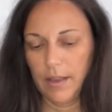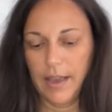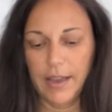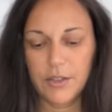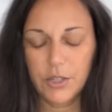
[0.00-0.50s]

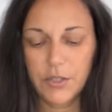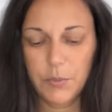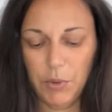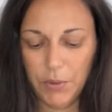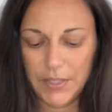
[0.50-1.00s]
Angel
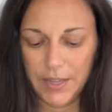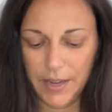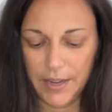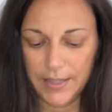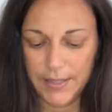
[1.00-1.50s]
Spirits
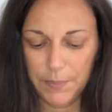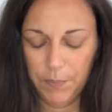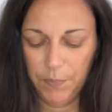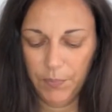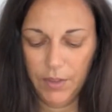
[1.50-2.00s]
Guides.
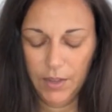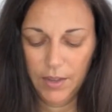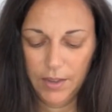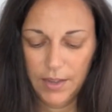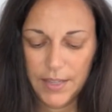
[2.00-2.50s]

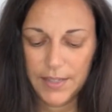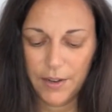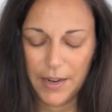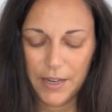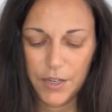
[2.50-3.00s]
Is
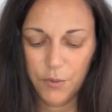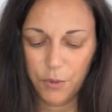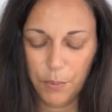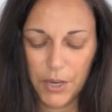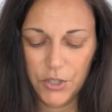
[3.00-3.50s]
there any
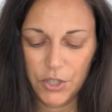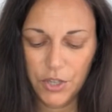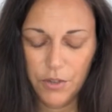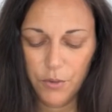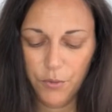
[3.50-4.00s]

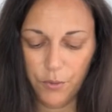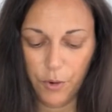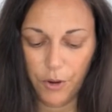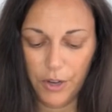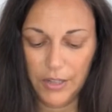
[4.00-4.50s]
information
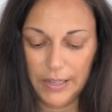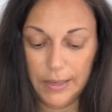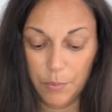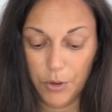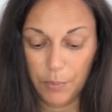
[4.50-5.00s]
for
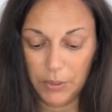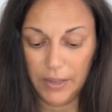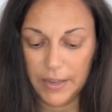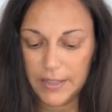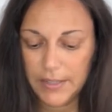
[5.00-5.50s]
Libra,
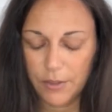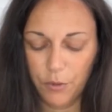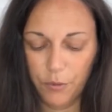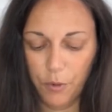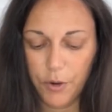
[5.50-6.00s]
please,
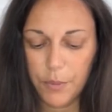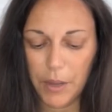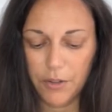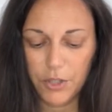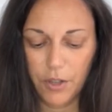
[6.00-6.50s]
for the
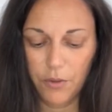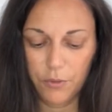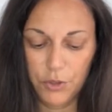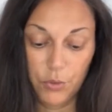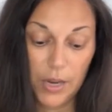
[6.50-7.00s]
month of
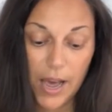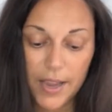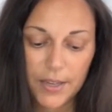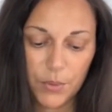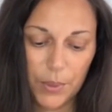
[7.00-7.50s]

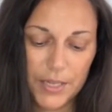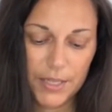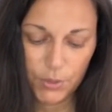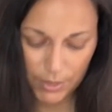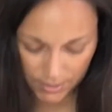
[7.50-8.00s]
July
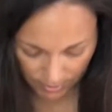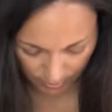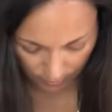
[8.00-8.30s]
2020?